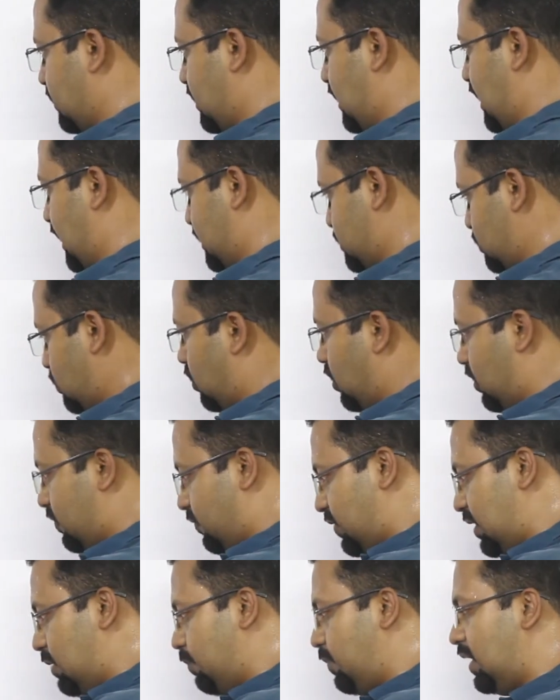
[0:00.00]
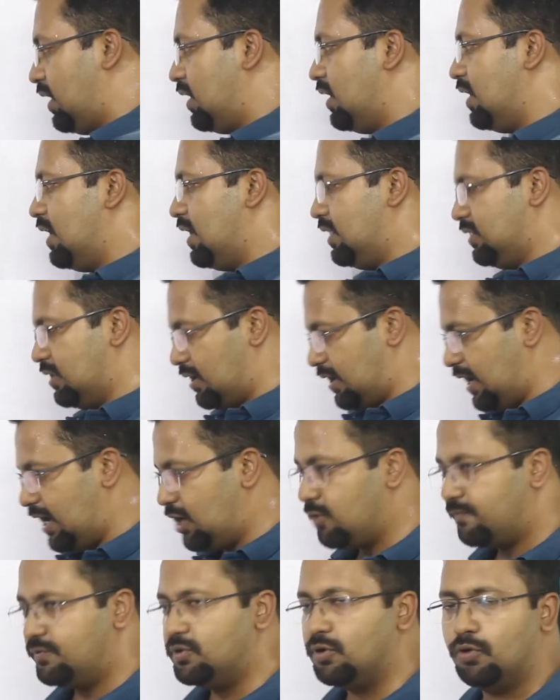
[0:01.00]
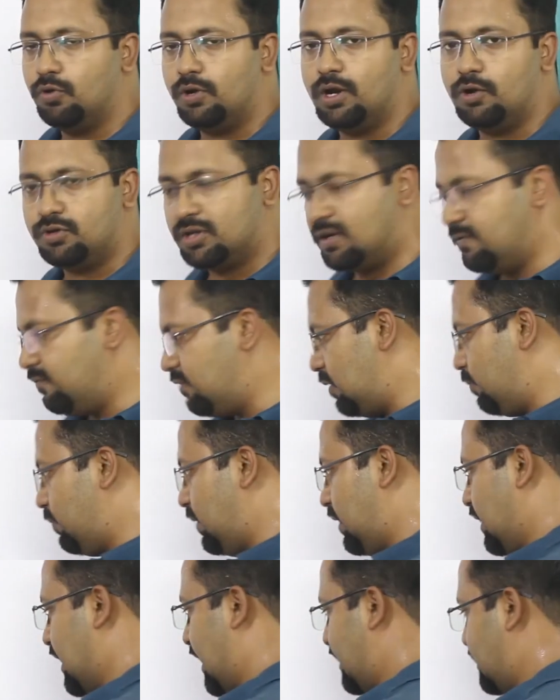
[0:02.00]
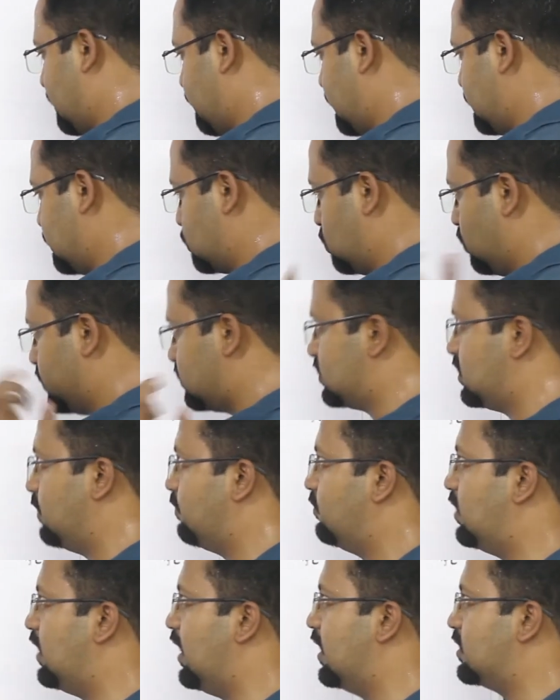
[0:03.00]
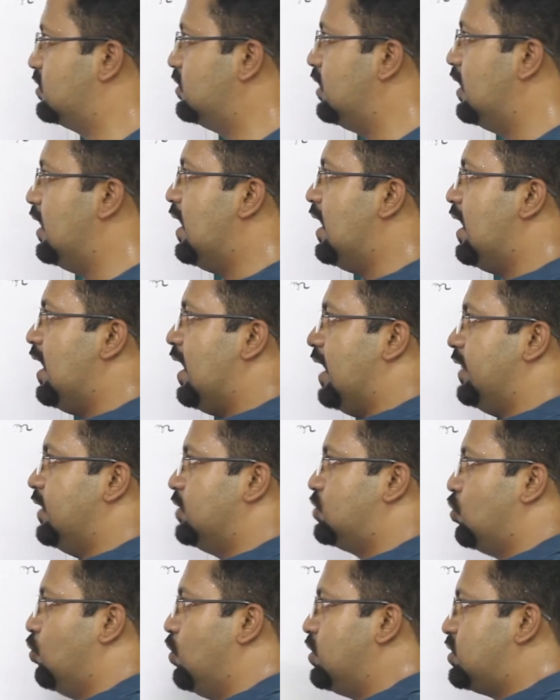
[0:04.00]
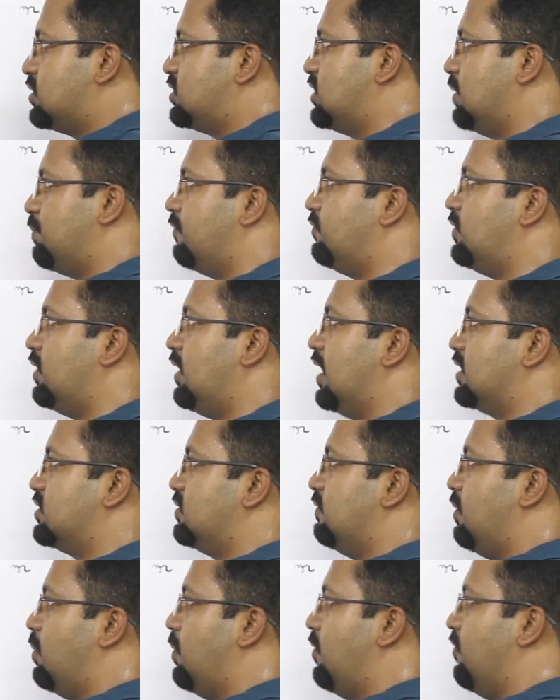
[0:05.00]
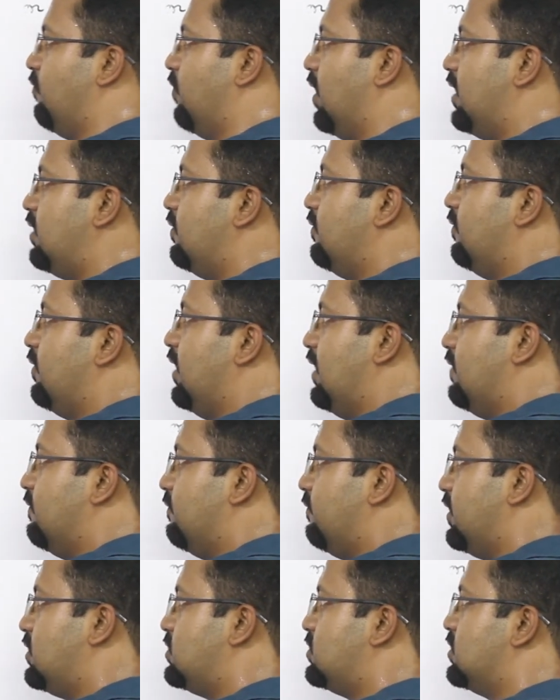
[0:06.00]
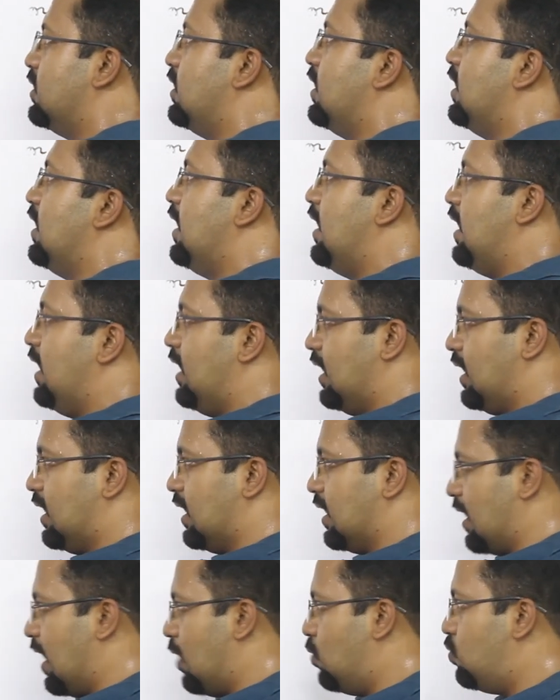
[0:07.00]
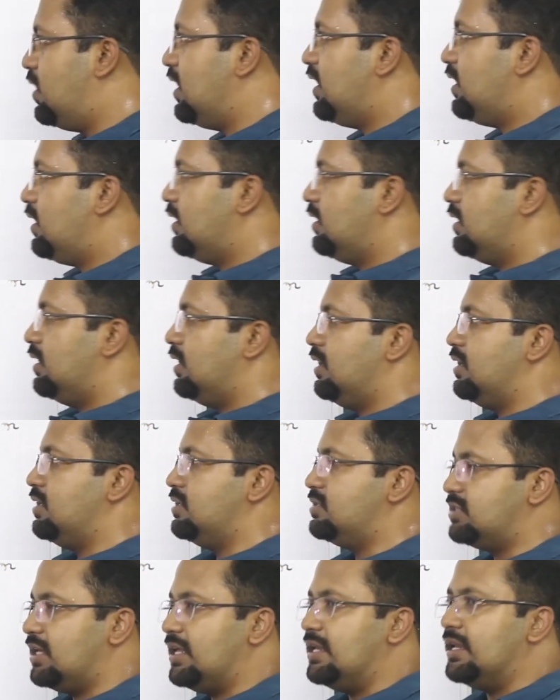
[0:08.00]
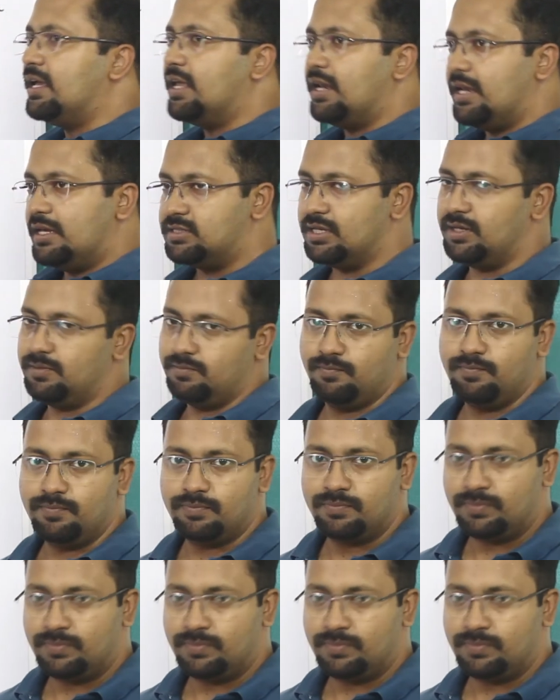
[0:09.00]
the reaction, or will be the rate of the whole outcome will be guided by the slowest step of the reaction, and the slowest step of the reaction will be one in which crowding is increasing.